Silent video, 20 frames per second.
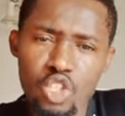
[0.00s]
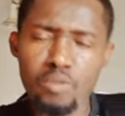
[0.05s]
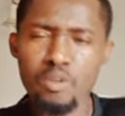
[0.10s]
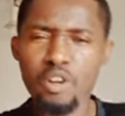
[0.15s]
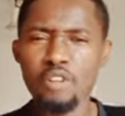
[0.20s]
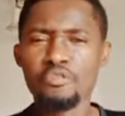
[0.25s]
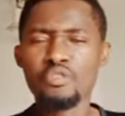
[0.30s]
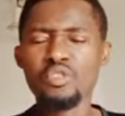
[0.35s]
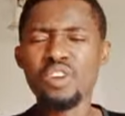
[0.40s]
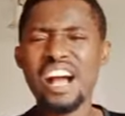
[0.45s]

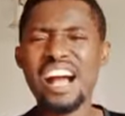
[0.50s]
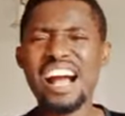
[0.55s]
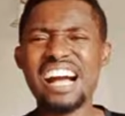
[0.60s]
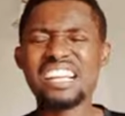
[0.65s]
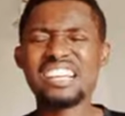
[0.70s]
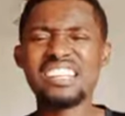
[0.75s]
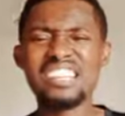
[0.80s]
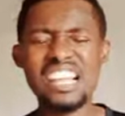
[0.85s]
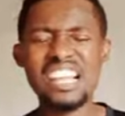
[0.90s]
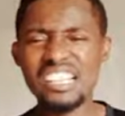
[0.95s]
Some of you
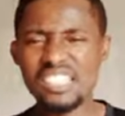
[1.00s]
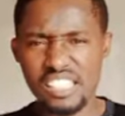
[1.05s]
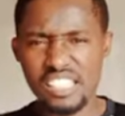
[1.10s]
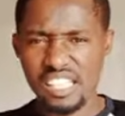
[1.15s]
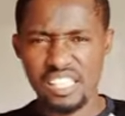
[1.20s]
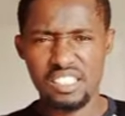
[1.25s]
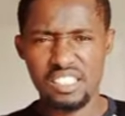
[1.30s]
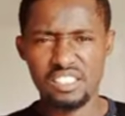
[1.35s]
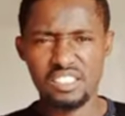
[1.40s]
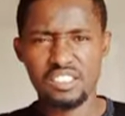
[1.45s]
are
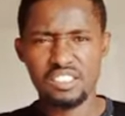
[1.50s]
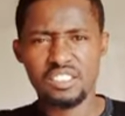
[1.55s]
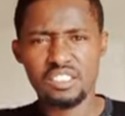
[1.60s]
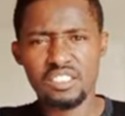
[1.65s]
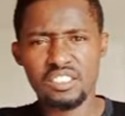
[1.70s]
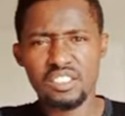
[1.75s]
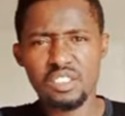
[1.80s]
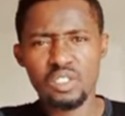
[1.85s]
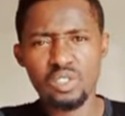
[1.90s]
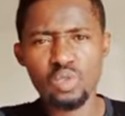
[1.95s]
lazy.
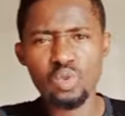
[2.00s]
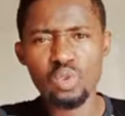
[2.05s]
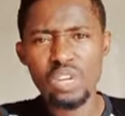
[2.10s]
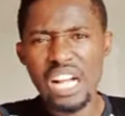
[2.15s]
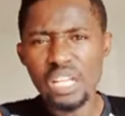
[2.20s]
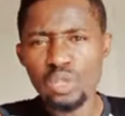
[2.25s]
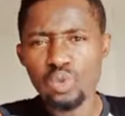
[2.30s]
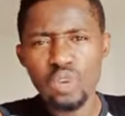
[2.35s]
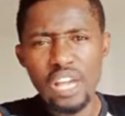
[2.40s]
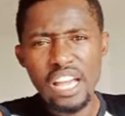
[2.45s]

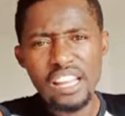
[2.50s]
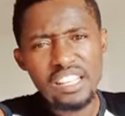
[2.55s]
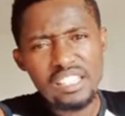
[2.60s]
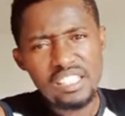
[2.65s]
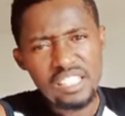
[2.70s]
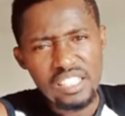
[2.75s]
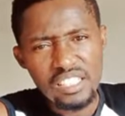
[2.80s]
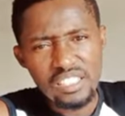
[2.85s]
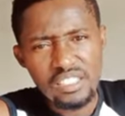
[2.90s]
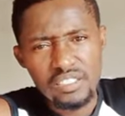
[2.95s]
You can't do
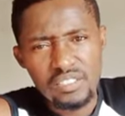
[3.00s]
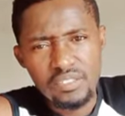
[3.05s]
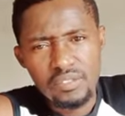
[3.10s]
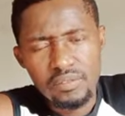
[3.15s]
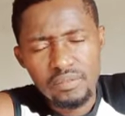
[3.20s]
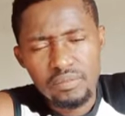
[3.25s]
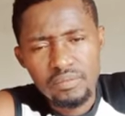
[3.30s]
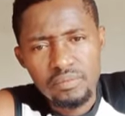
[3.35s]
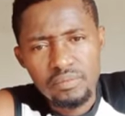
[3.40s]
anything.